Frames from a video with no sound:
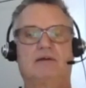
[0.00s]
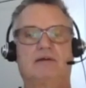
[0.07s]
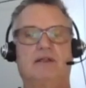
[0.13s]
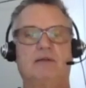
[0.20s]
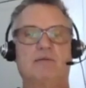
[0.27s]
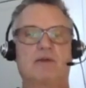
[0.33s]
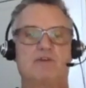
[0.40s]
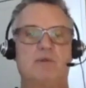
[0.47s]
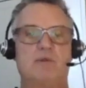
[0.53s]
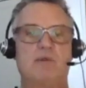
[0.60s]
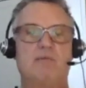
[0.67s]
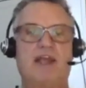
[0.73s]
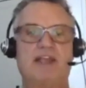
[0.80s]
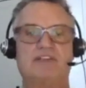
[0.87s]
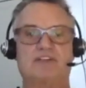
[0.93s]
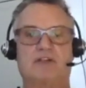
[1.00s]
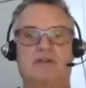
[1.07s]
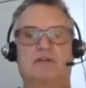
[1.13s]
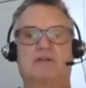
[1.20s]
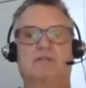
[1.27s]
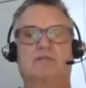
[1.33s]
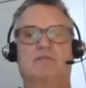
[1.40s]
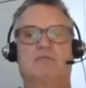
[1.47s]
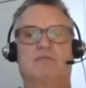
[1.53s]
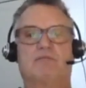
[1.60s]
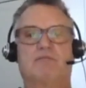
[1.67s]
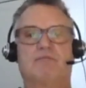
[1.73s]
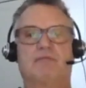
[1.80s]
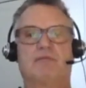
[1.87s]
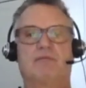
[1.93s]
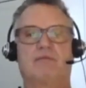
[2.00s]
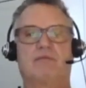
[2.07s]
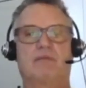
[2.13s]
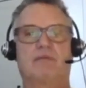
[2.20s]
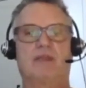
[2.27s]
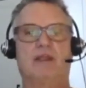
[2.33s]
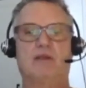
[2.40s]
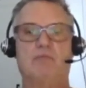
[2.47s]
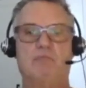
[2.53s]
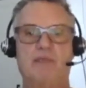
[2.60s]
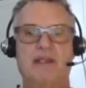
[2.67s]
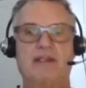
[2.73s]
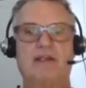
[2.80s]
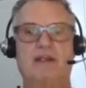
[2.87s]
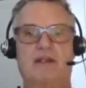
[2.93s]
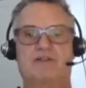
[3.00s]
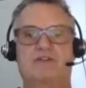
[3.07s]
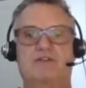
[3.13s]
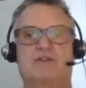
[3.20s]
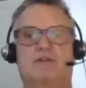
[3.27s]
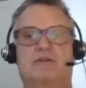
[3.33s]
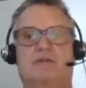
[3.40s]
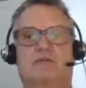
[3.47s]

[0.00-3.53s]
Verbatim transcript: He must be patient in meekness,